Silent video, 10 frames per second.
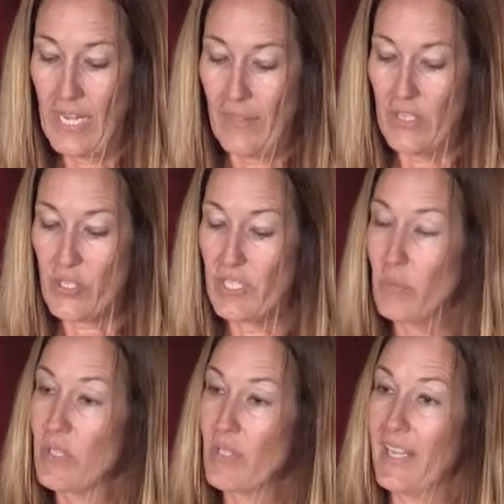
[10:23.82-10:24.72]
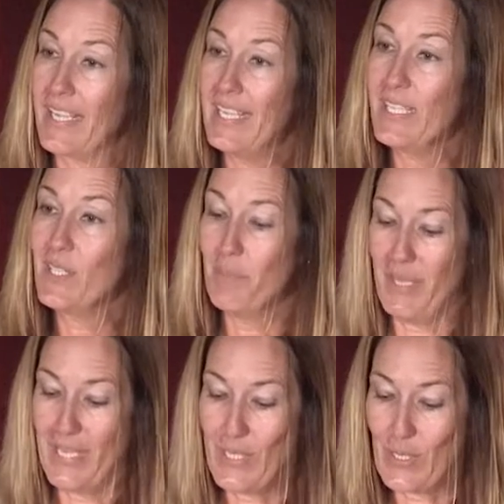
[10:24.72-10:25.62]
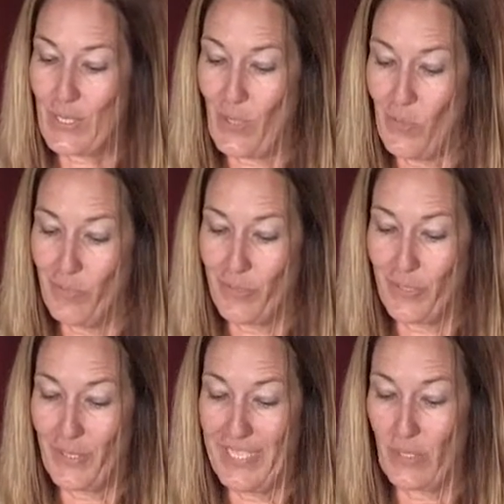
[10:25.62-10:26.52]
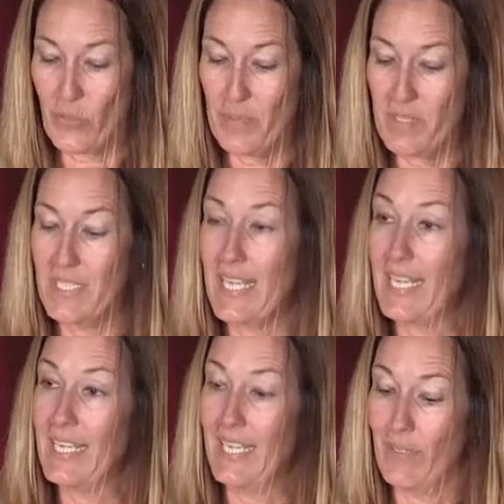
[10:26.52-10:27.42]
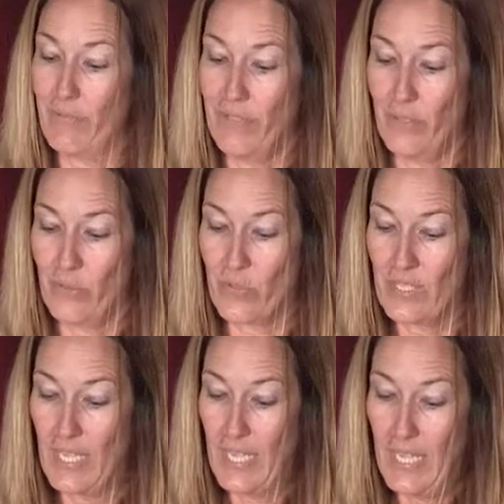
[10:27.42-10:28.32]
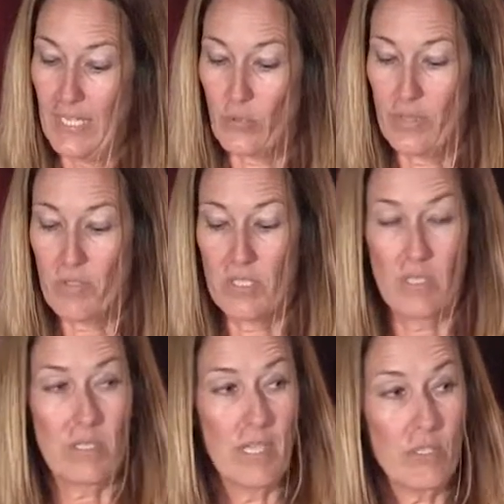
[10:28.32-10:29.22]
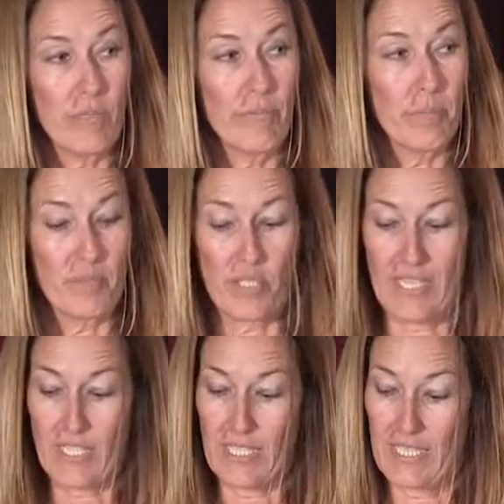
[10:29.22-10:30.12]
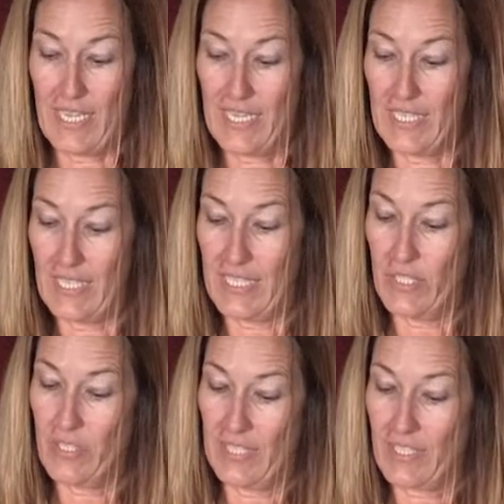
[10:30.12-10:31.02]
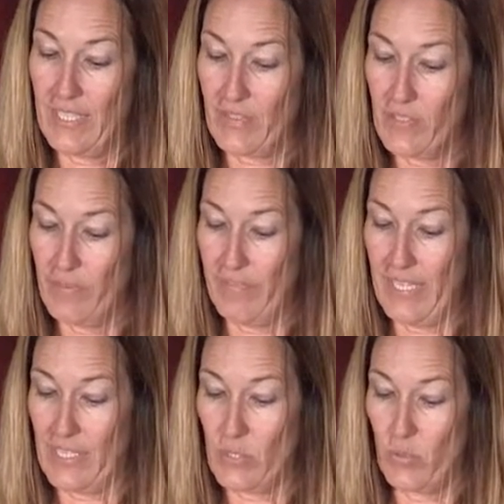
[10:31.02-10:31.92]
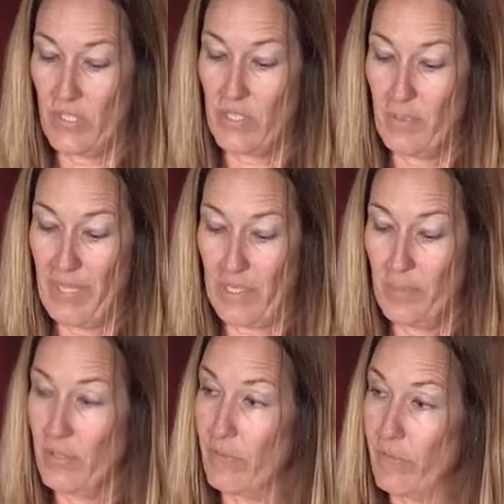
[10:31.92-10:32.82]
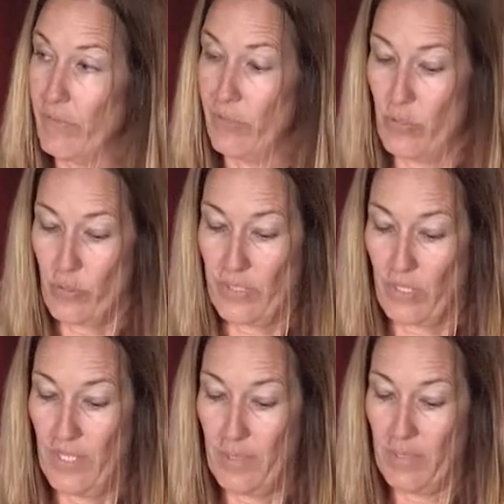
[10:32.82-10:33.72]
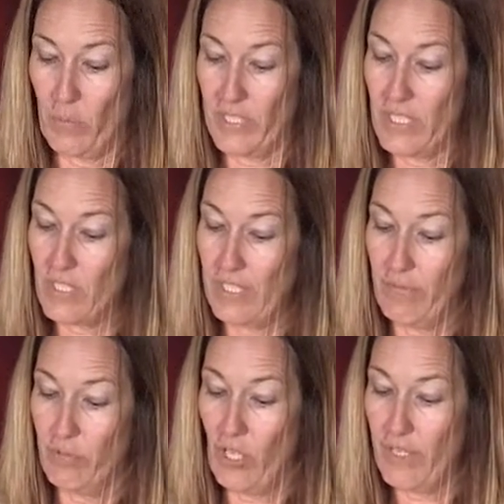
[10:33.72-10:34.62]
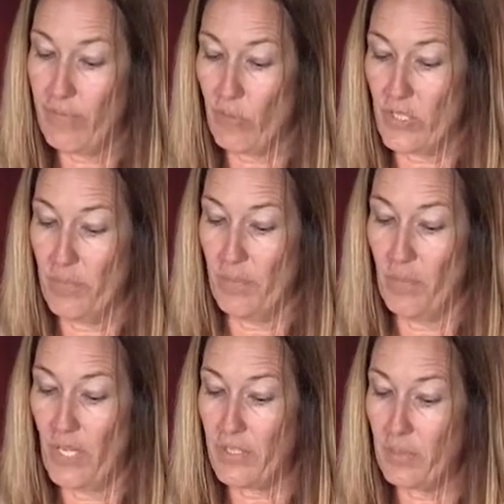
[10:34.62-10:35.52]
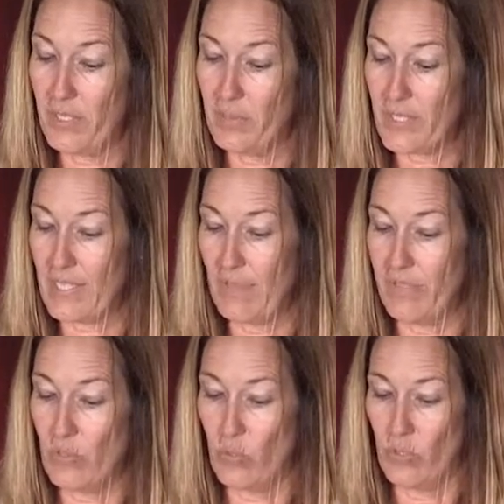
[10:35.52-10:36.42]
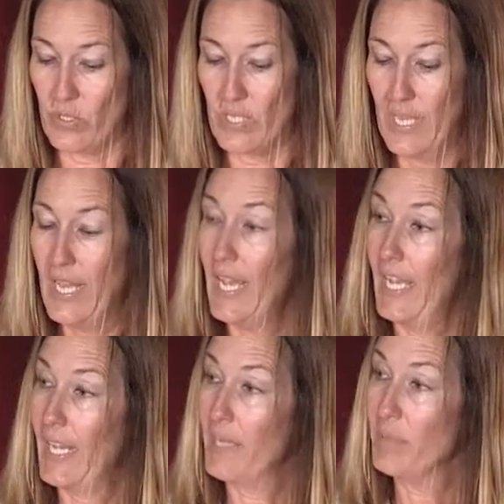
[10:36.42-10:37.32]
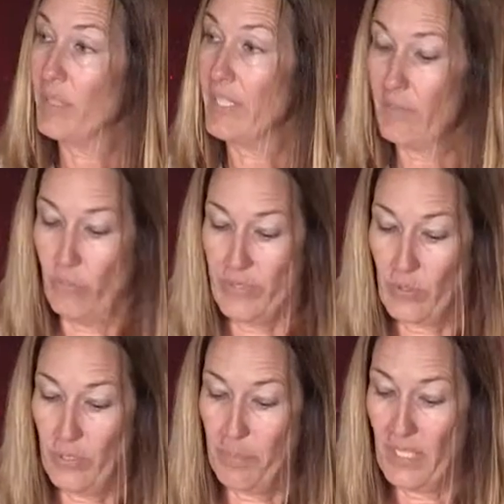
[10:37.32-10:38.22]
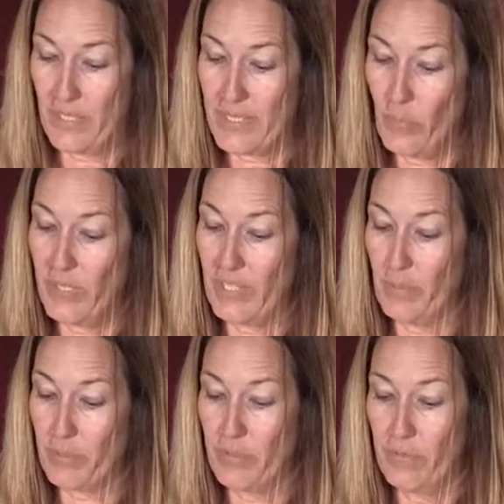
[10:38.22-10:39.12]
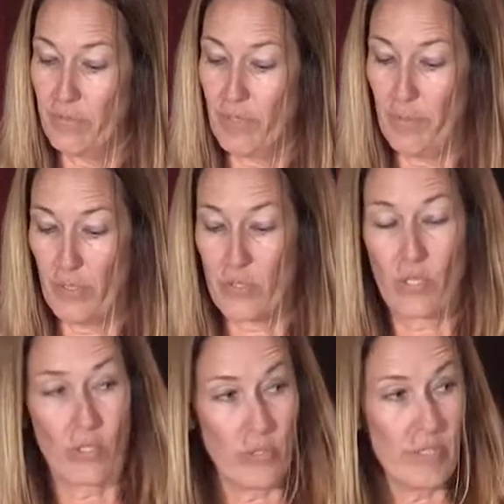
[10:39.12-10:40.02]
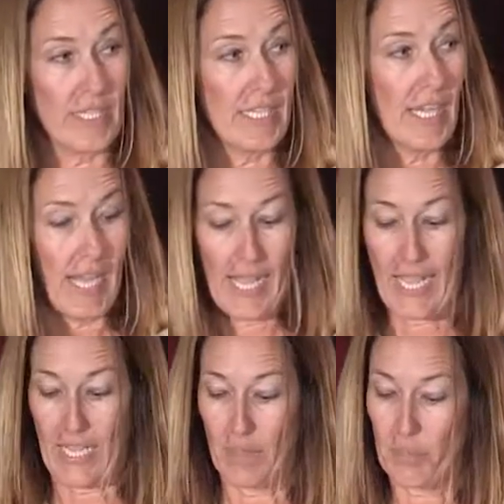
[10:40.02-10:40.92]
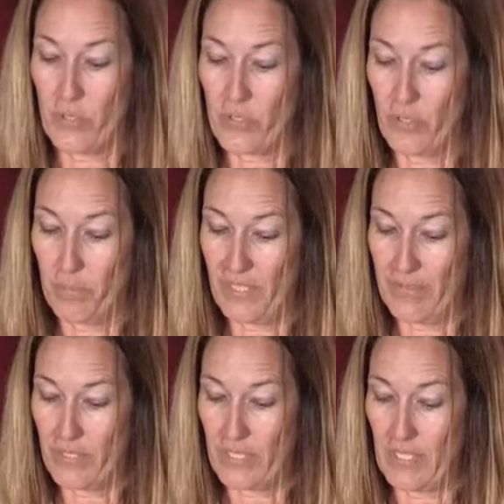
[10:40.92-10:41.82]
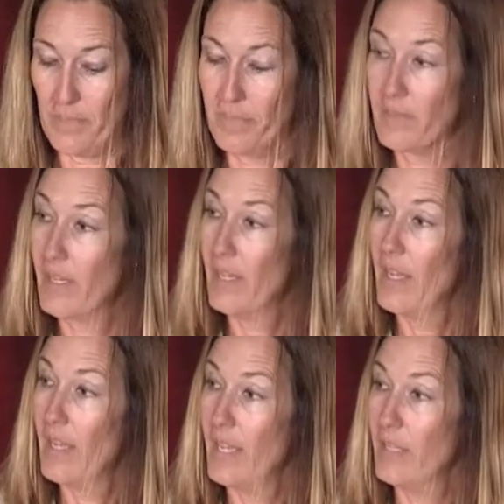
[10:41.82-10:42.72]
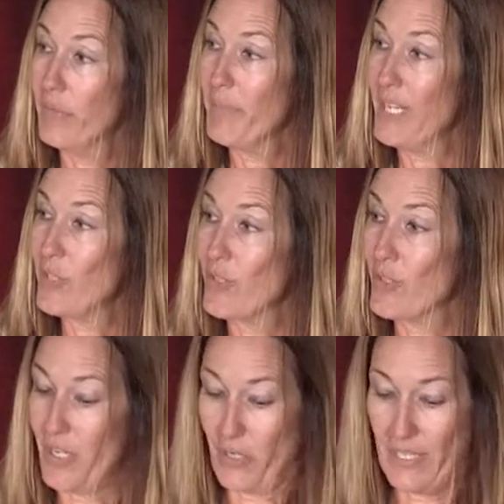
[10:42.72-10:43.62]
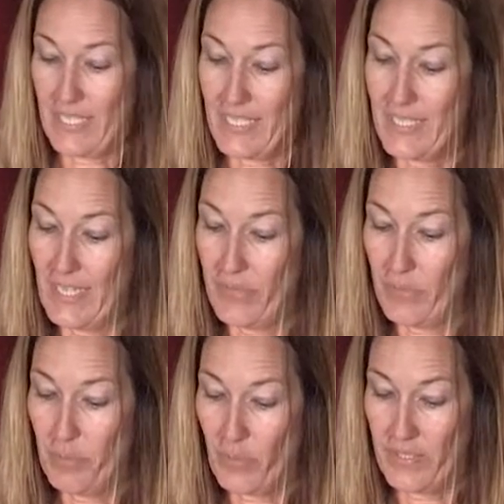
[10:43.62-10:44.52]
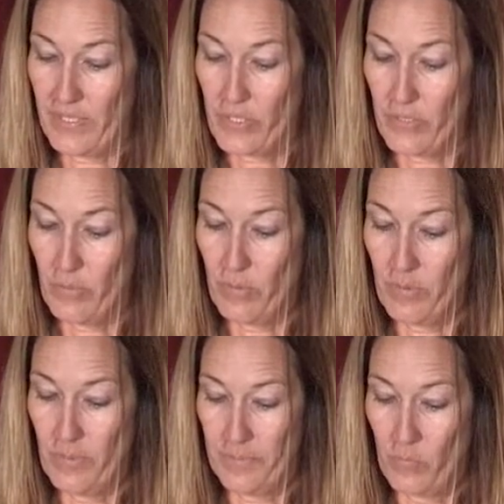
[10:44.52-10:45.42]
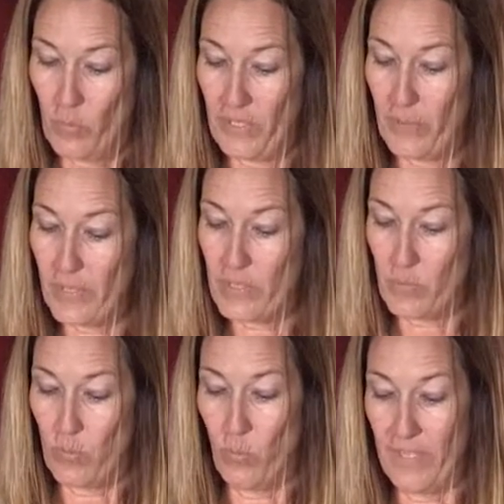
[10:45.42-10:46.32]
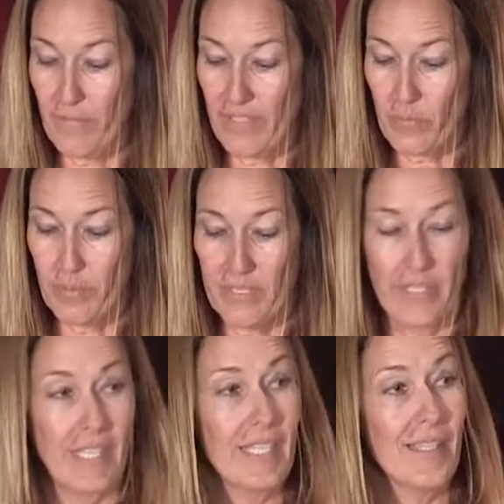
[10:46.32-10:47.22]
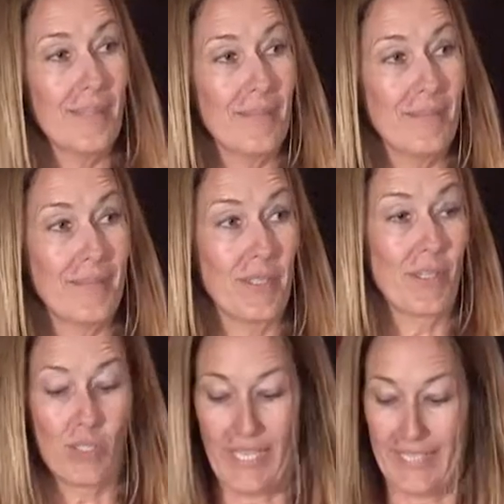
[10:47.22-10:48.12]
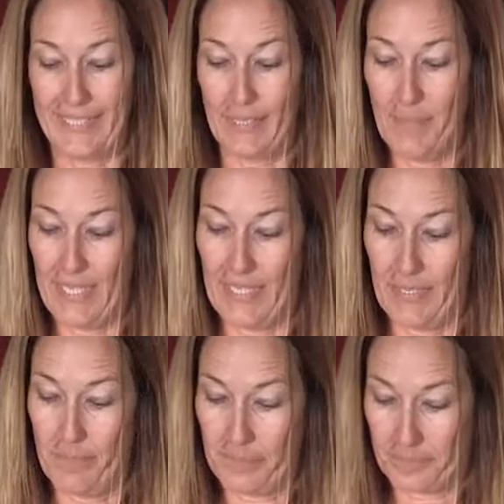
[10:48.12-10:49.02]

This year we saw heated debates over encrypted data and phones. Encryption is essential for protecting any internet-connected device, which is the backbone of the future economy. We need to give law enforcement modern public safety tools, and I believe with good policy we can improve both security and personal privacy. Information sharing is another important issue. Where there is one vulnerability, there are likely many.